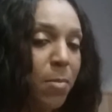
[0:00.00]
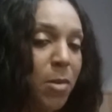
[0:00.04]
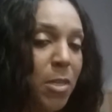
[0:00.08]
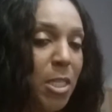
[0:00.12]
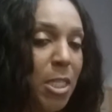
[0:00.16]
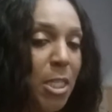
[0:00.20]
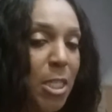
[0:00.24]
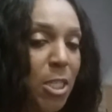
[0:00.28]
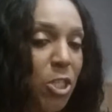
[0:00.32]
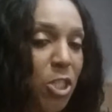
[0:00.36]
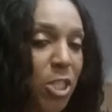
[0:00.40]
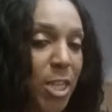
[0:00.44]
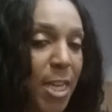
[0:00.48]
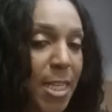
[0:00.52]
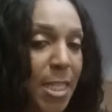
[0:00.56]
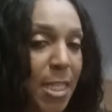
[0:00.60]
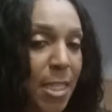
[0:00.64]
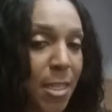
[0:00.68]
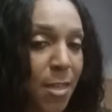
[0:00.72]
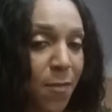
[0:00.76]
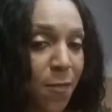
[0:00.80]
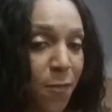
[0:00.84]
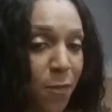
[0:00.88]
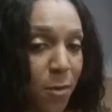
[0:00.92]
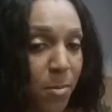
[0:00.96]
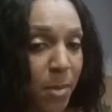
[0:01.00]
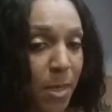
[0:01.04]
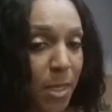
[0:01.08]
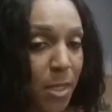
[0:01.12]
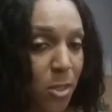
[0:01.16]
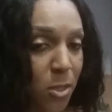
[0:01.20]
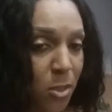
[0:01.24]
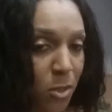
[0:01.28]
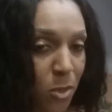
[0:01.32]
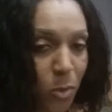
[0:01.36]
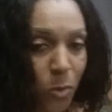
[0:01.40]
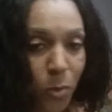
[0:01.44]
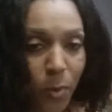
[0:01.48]
suggested for me
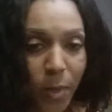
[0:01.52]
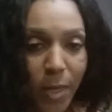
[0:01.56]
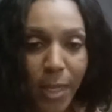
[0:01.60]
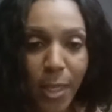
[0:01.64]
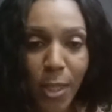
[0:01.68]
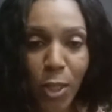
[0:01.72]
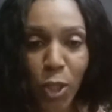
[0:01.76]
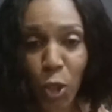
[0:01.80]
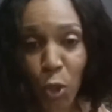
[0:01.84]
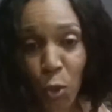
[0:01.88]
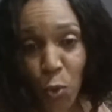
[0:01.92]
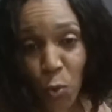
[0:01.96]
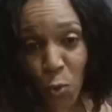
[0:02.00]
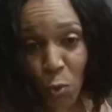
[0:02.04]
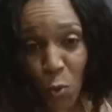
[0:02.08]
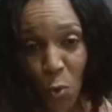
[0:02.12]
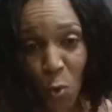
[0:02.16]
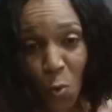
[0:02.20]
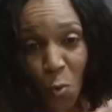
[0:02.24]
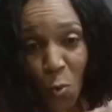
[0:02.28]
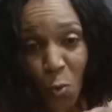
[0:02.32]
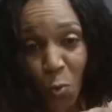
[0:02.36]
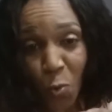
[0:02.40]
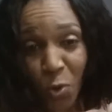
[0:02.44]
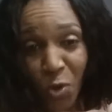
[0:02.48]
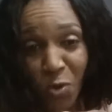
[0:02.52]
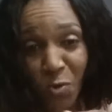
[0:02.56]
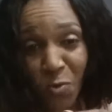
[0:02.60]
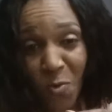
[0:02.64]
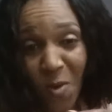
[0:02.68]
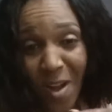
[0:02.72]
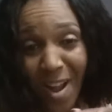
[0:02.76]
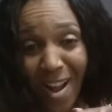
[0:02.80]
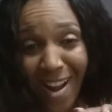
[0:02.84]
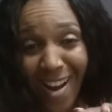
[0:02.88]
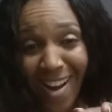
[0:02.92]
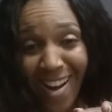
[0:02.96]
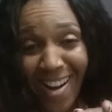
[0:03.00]
to do it. You know who you
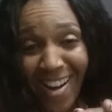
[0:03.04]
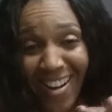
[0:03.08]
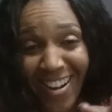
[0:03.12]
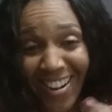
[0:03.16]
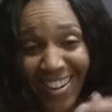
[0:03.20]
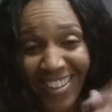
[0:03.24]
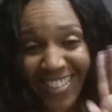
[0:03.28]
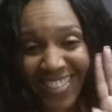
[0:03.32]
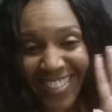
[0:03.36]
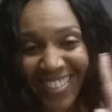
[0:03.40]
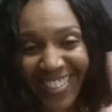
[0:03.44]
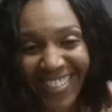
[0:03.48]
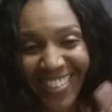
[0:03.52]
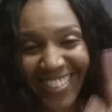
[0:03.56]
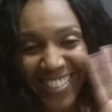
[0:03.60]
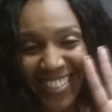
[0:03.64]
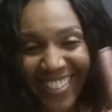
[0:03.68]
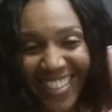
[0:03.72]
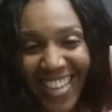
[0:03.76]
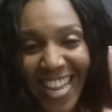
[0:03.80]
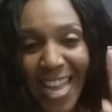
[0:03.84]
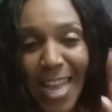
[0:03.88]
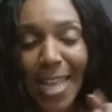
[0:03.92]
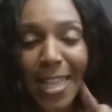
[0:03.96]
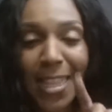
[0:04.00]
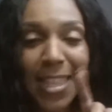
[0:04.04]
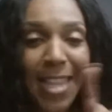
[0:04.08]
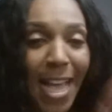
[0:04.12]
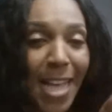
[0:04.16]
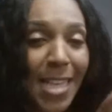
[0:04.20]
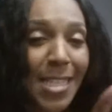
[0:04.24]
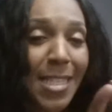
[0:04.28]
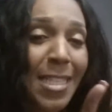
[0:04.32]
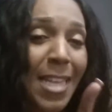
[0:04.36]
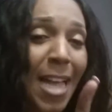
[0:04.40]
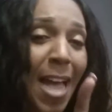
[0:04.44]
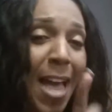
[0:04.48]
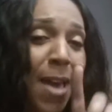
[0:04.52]
are.
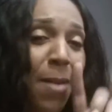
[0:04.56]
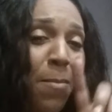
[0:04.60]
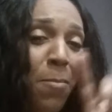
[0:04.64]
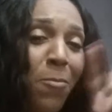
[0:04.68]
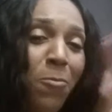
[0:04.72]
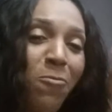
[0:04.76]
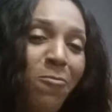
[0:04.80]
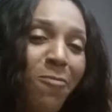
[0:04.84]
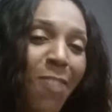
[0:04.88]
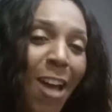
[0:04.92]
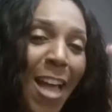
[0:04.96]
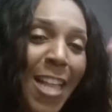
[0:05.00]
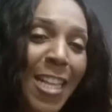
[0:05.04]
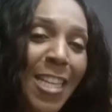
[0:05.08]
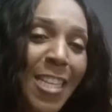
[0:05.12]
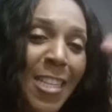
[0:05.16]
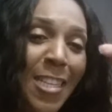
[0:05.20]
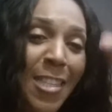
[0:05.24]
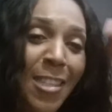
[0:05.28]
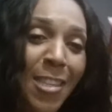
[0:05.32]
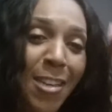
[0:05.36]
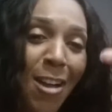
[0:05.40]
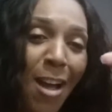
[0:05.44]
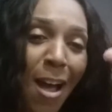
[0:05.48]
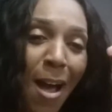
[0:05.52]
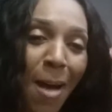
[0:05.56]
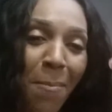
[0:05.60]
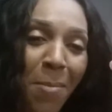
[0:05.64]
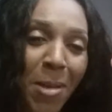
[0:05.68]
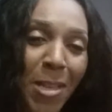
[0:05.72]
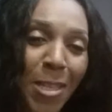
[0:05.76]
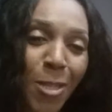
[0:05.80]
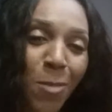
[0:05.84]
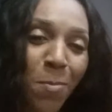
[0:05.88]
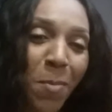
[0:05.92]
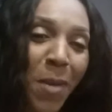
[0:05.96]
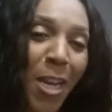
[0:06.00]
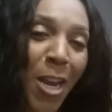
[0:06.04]
Next time, write it in the
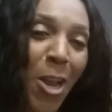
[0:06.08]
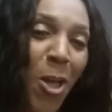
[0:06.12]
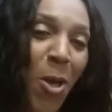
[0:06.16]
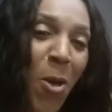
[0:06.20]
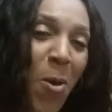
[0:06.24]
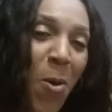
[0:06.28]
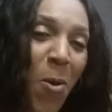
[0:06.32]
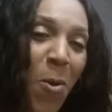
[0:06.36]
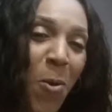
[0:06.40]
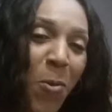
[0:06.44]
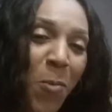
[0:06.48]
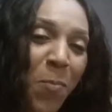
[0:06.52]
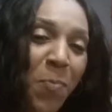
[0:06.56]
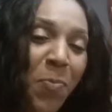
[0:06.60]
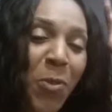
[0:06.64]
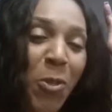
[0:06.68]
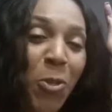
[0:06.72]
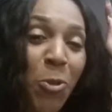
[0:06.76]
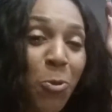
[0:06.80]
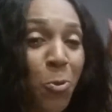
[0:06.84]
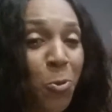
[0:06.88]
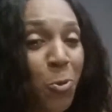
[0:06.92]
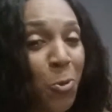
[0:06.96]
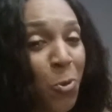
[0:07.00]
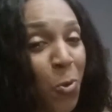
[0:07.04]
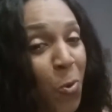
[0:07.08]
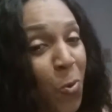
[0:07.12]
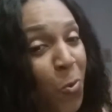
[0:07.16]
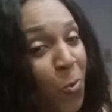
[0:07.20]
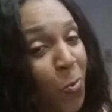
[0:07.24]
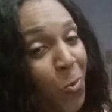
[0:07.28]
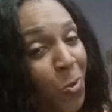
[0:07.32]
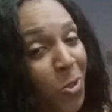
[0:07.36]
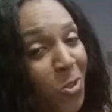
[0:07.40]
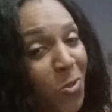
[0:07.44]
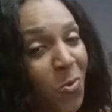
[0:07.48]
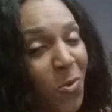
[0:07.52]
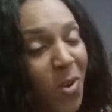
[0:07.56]
comments below. You know
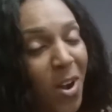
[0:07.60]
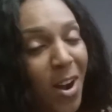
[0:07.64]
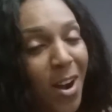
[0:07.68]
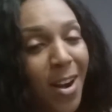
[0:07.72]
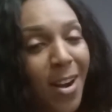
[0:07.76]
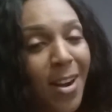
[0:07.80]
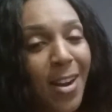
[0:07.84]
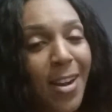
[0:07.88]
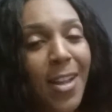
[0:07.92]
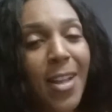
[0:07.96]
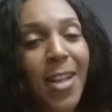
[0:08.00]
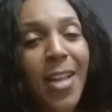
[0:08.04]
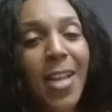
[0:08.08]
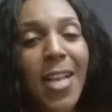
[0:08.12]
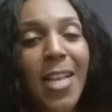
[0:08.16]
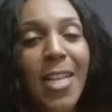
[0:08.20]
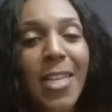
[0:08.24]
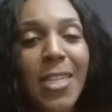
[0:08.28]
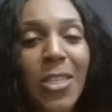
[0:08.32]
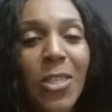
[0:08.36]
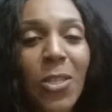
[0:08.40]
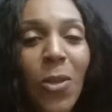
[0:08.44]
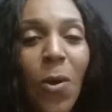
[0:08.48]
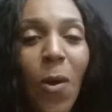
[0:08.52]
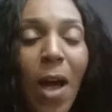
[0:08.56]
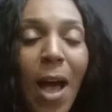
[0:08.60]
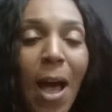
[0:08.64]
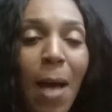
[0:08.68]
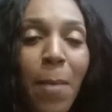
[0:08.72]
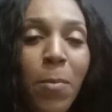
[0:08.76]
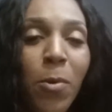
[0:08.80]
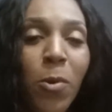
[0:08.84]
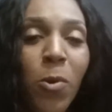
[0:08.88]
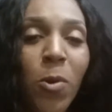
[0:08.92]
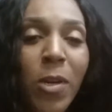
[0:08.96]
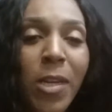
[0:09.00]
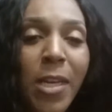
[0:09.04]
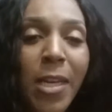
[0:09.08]
who you are. So I'm
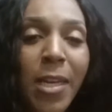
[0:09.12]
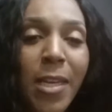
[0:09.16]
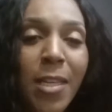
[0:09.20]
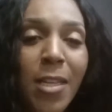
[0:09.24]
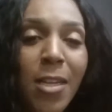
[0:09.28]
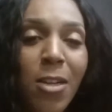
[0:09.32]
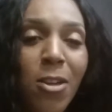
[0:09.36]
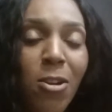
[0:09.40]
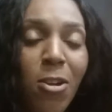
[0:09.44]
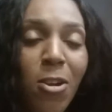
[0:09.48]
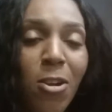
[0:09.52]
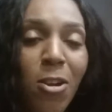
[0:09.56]
cooking.